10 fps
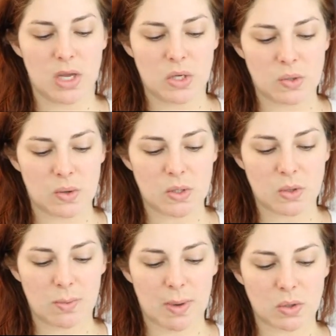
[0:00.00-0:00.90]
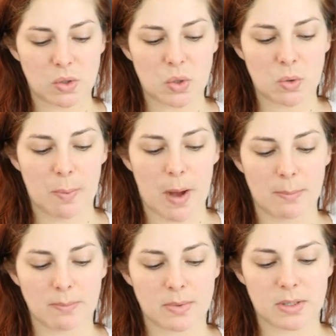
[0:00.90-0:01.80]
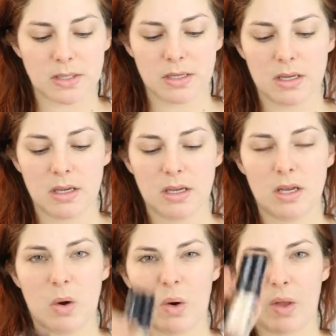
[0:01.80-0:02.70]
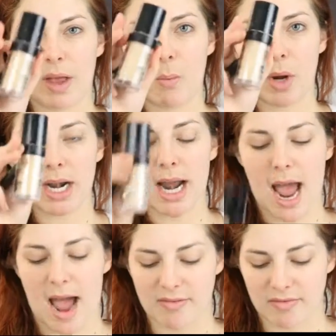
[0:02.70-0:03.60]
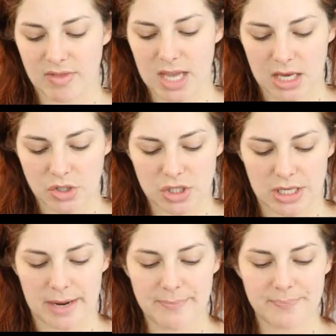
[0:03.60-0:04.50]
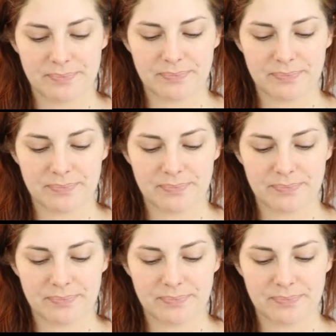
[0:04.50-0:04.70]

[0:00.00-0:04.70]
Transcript: So I do about 2 pumps, or like 1.5 of the HD,